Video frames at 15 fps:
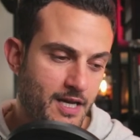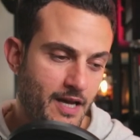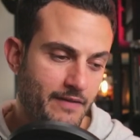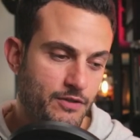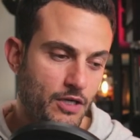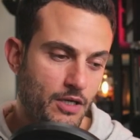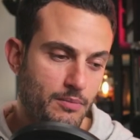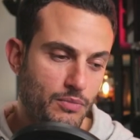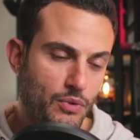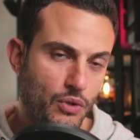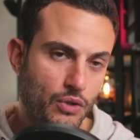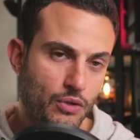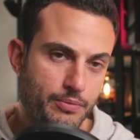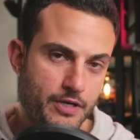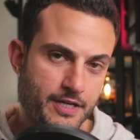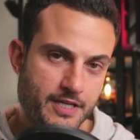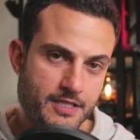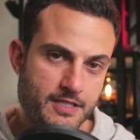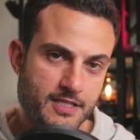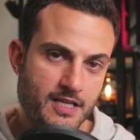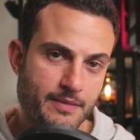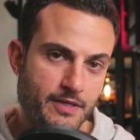I've got more
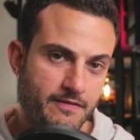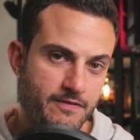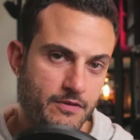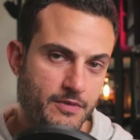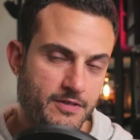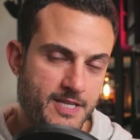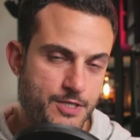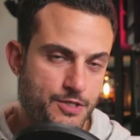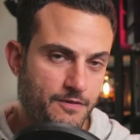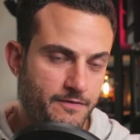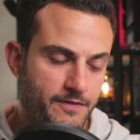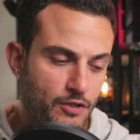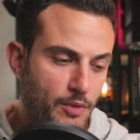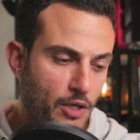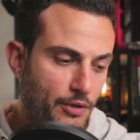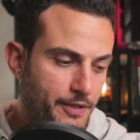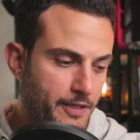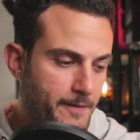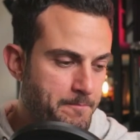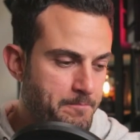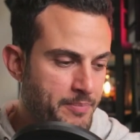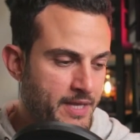products coming from Essential Film Holder.